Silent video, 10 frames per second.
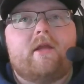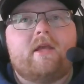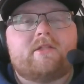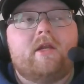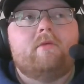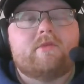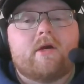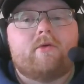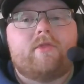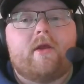Heiskanen was
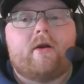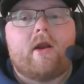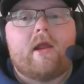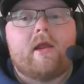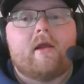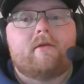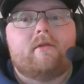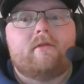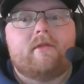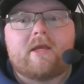out there and
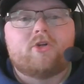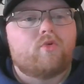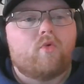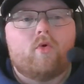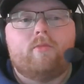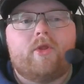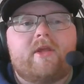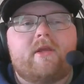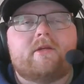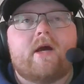they controlled play
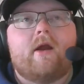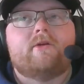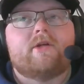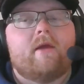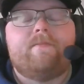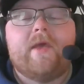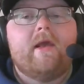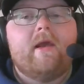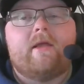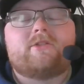the entire time.
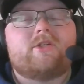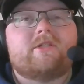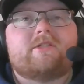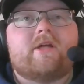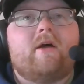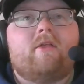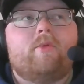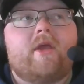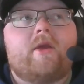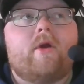And that's just a style of
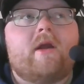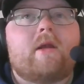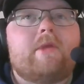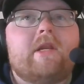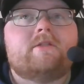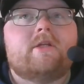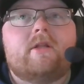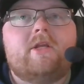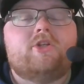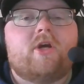play, right? I mean, he's an
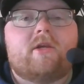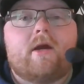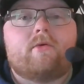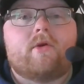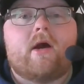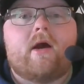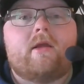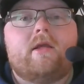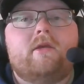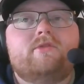elite shutdown guy.
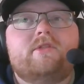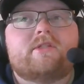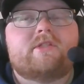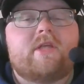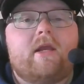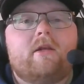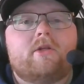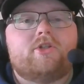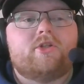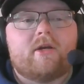He uses his skating to
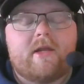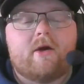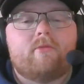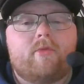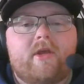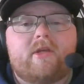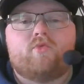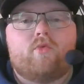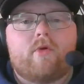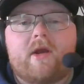shut down plays
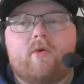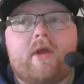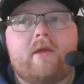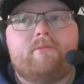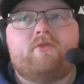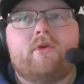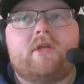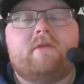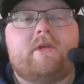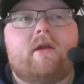right away before you
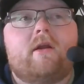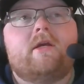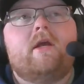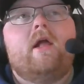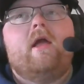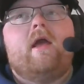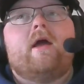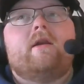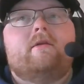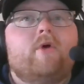can even get it.
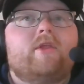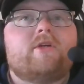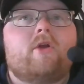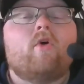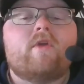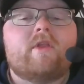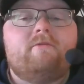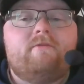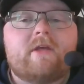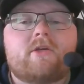And while he's not overly
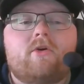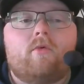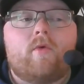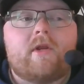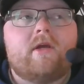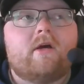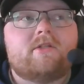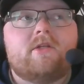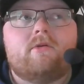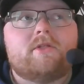physical, what he does
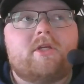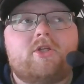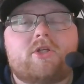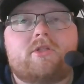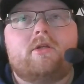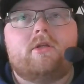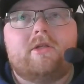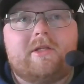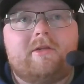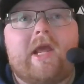do is he just
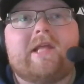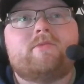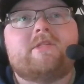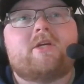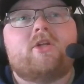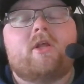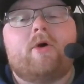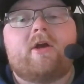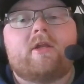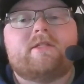gains possession of the
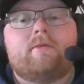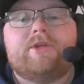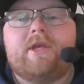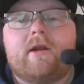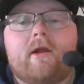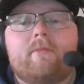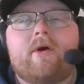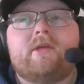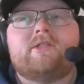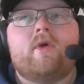puck and is able to get it up
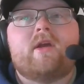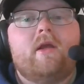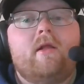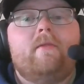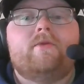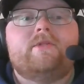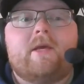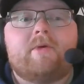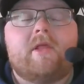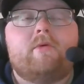ice quick,
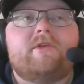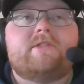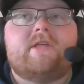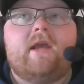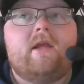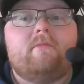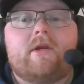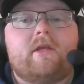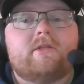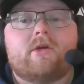typically with his skating,
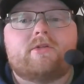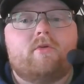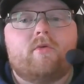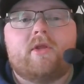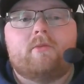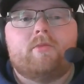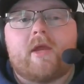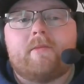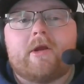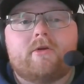but he's also a really good
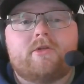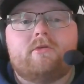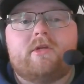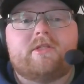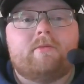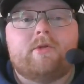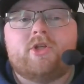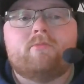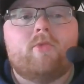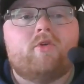playmaker too, and he's able to
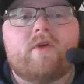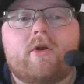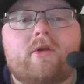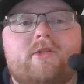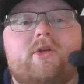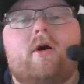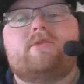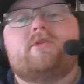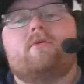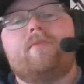just move it
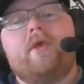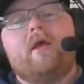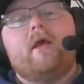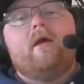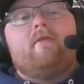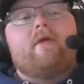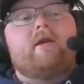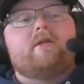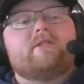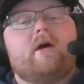nonstop. So
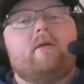that is